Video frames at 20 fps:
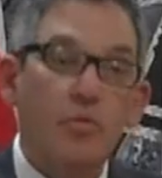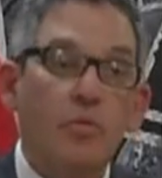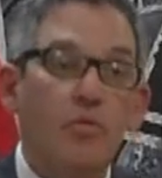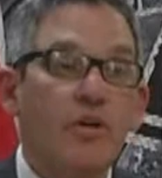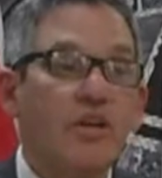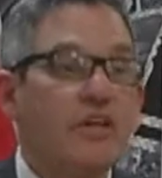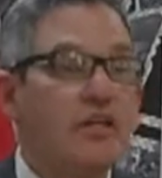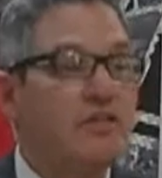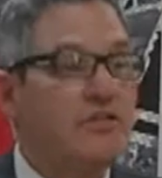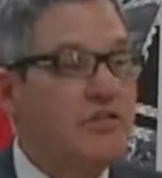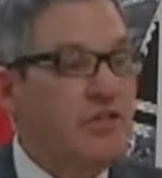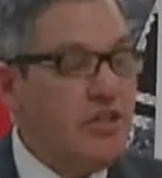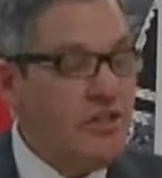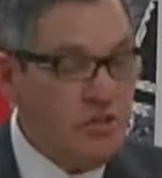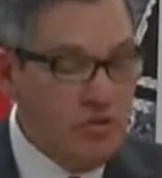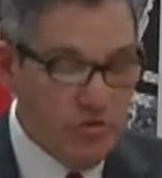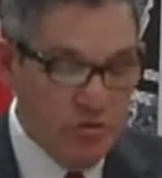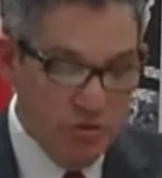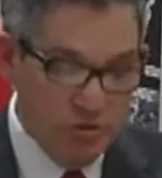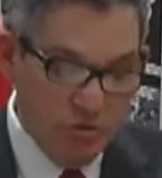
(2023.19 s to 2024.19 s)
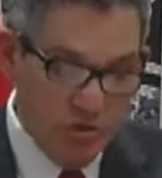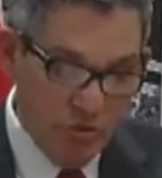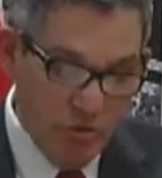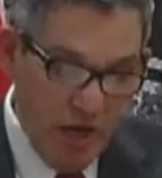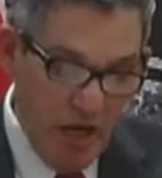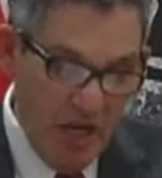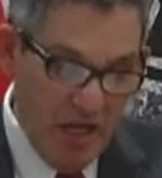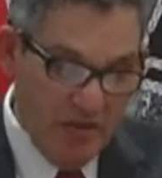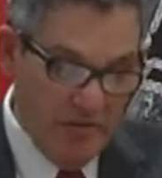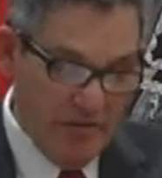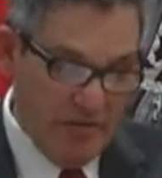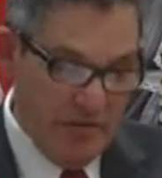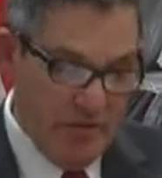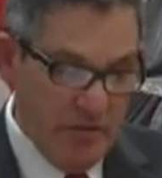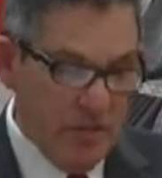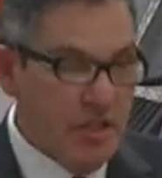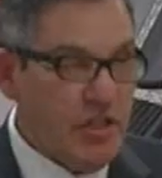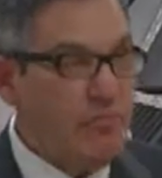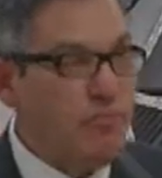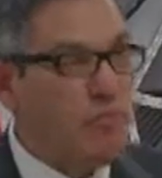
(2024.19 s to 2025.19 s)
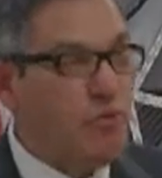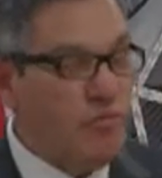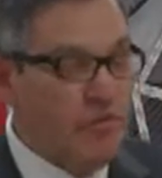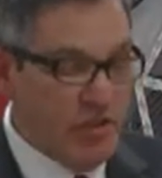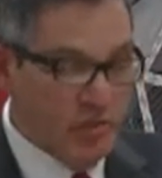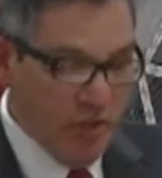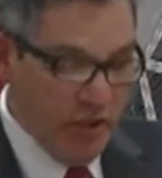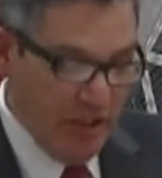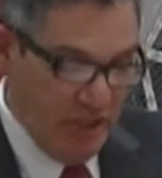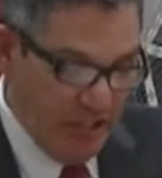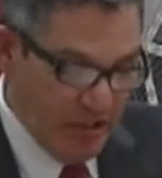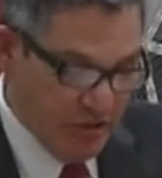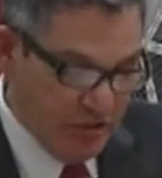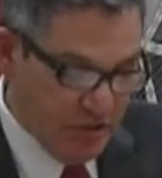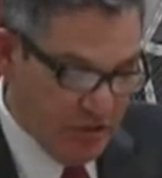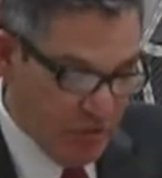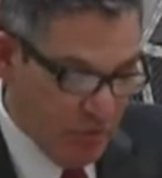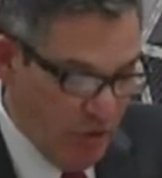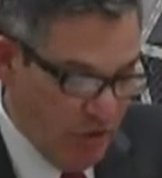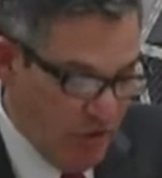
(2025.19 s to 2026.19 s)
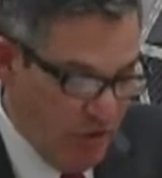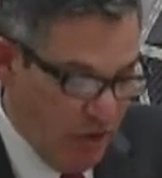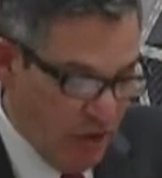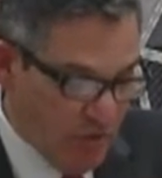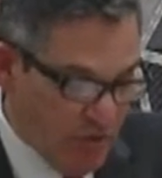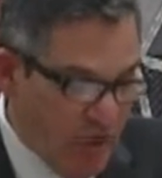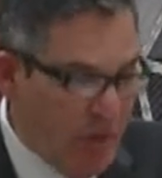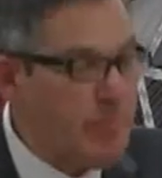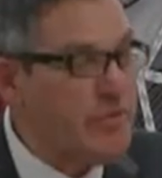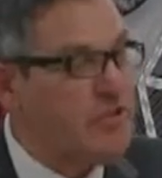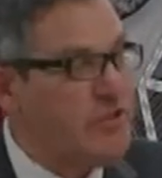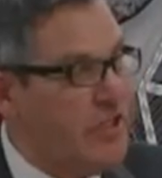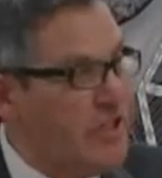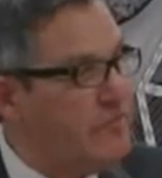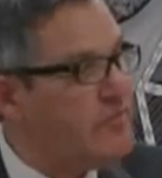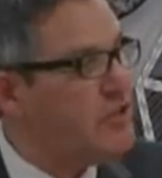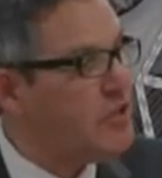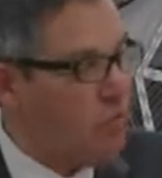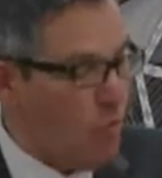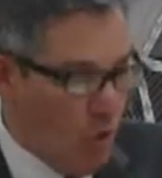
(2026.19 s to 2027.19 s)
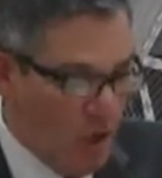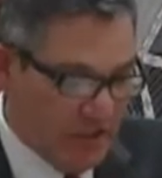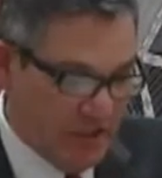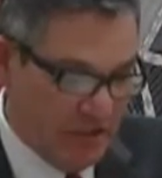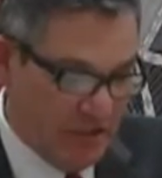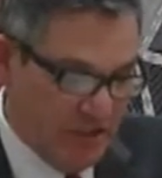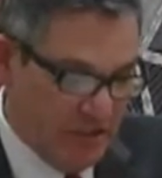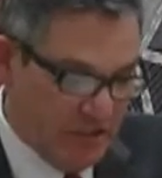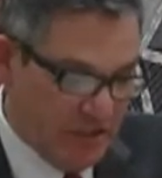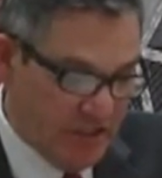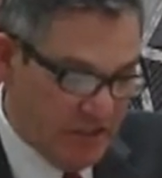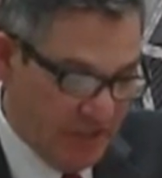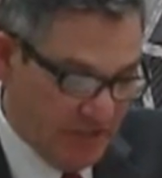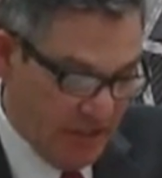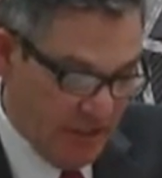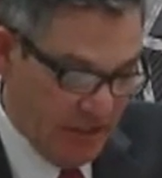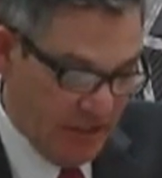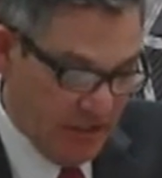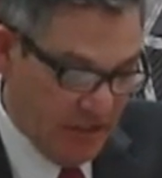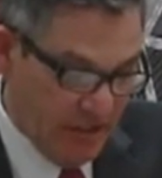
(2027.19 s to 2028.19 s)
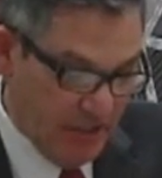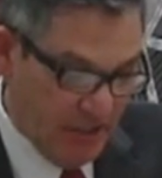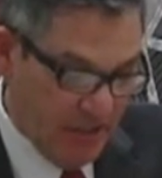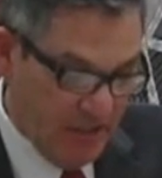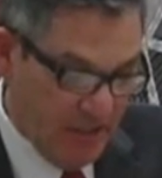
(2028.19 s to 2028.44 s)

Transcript: We continue to strive in improving relations with our representatives in Washington, D.C.,